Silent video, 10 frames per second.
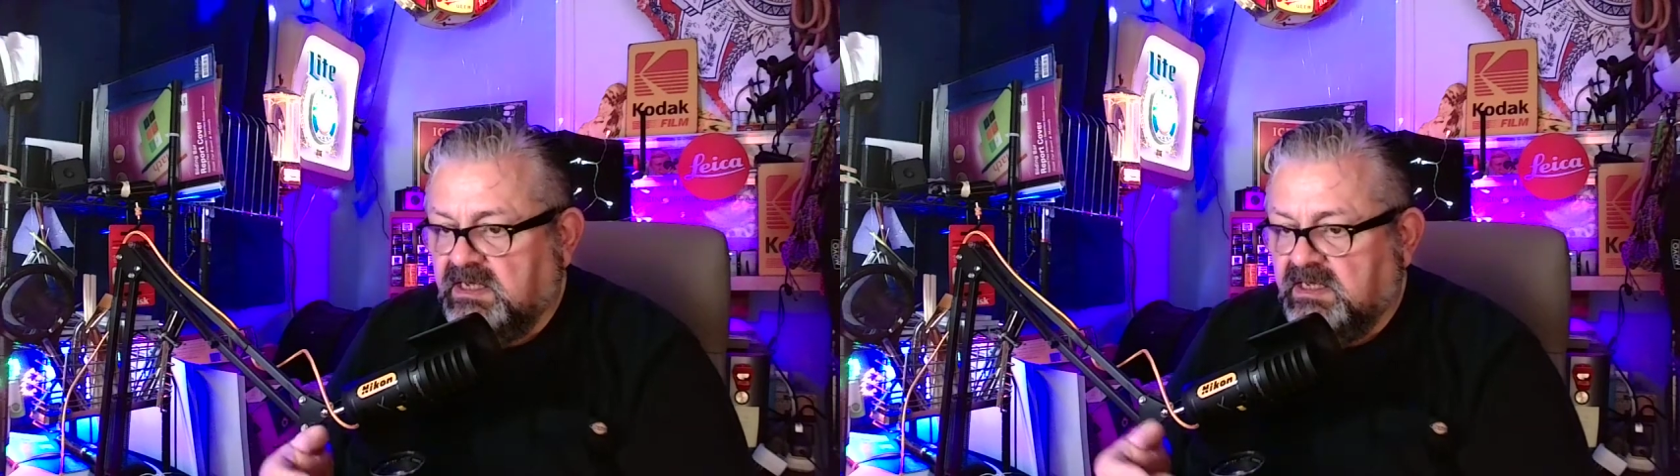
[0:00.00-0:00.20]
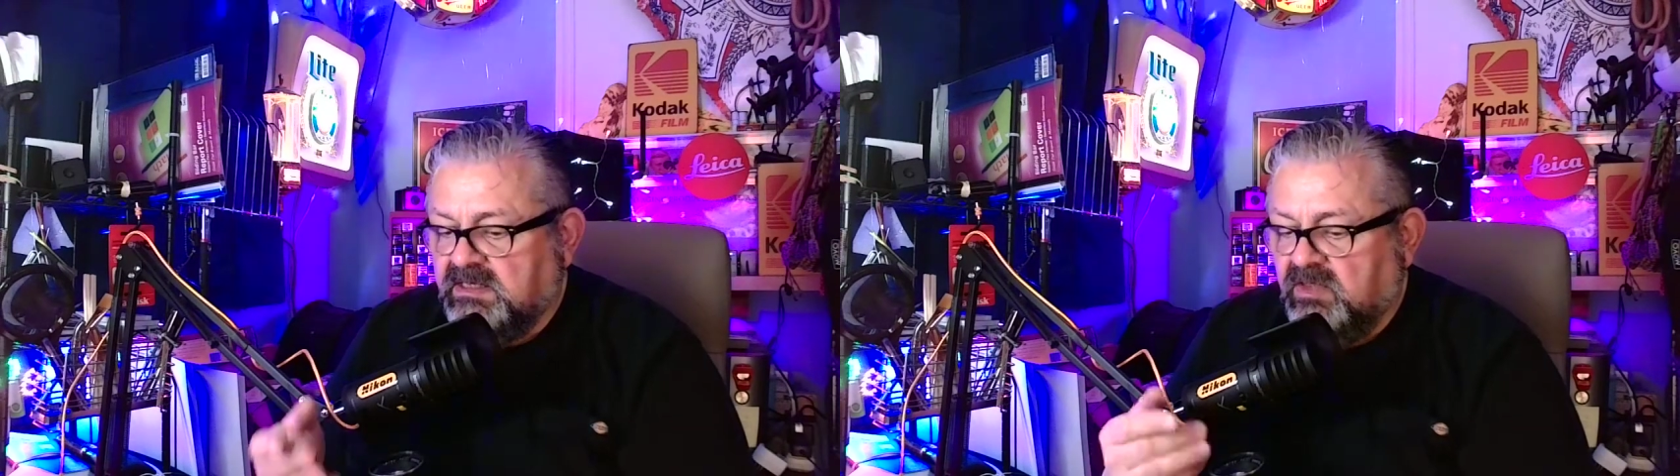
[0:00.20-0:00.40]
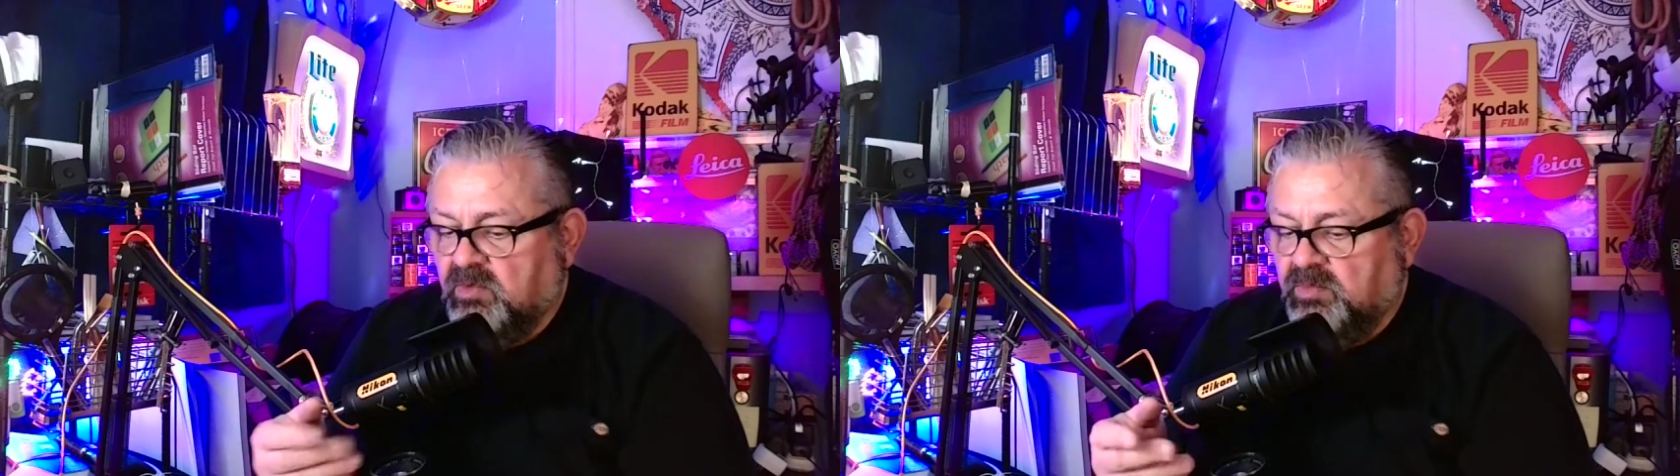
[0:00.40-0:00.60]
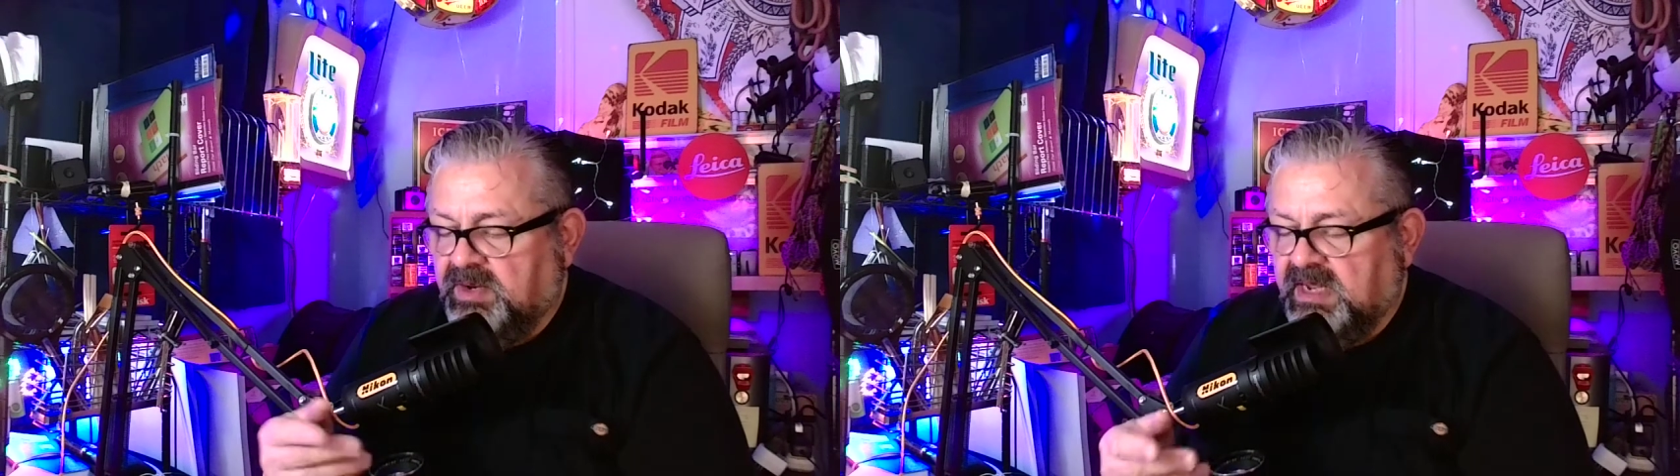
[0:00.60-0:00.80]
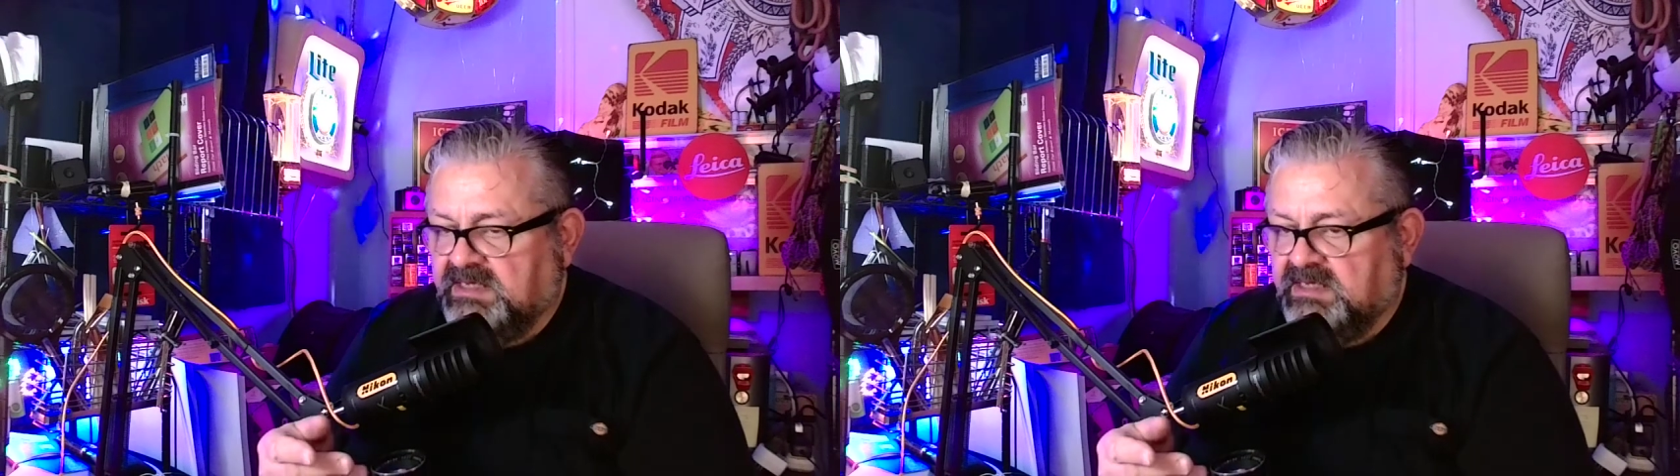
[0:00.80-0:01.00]
that
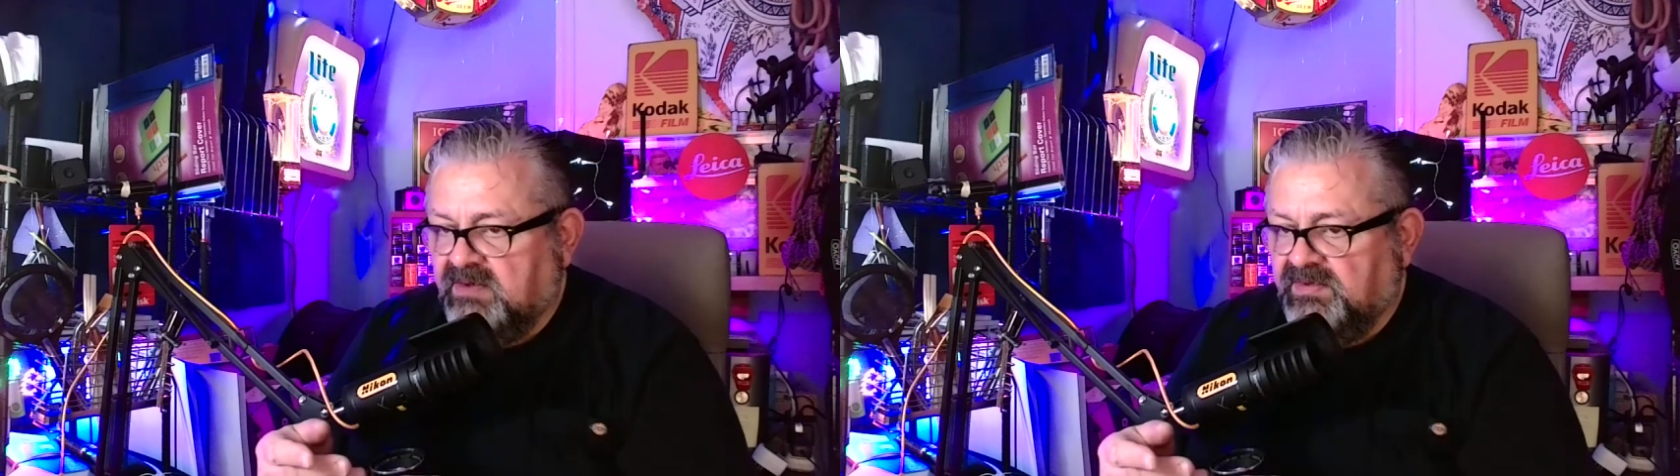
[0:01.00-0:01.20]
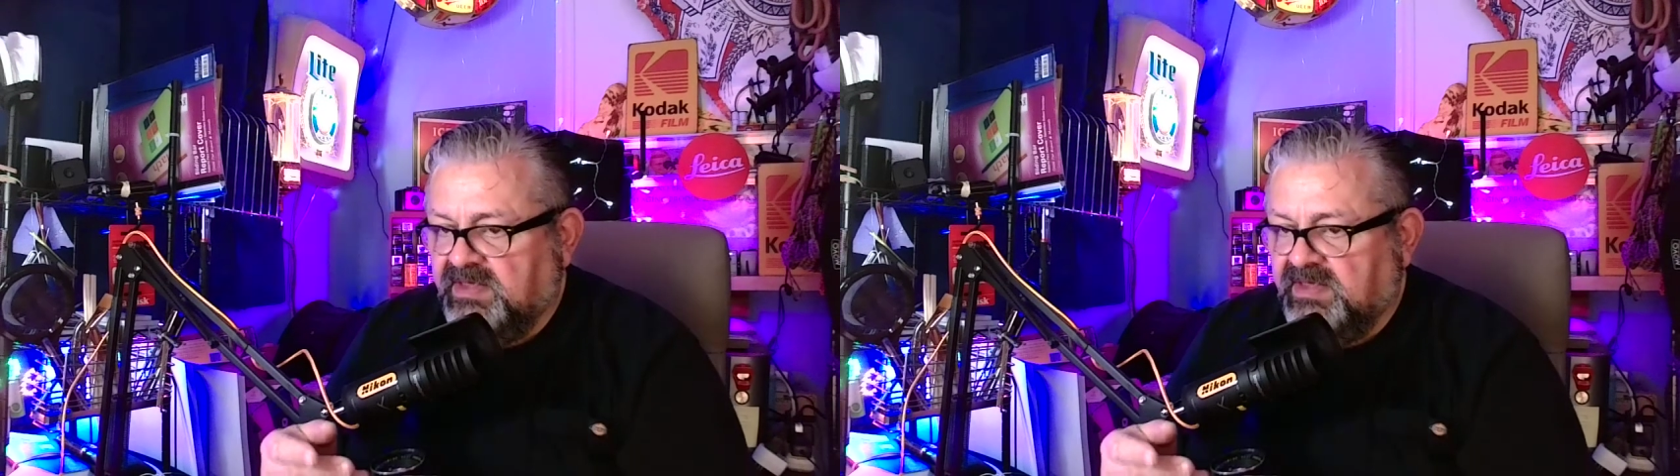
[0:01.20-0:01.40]
lubricates everything